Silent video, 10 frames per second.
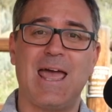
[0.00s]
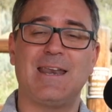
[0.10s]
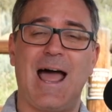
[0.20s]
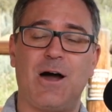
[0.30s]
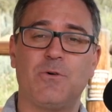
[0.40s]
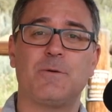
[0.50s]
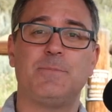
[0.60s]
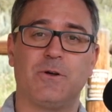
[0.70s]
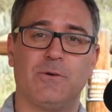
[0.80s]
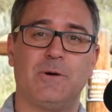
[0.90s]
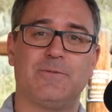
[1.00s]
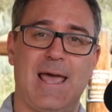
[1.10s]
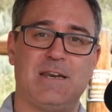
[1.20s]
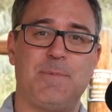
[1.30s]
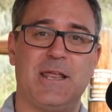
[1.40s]
and how the Bureau of
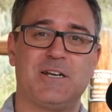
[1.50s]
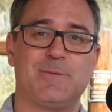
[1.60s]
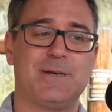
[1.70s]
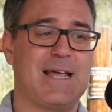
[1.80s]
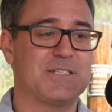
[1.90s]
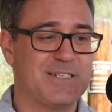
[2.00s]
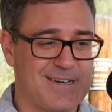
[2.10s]
Land Management has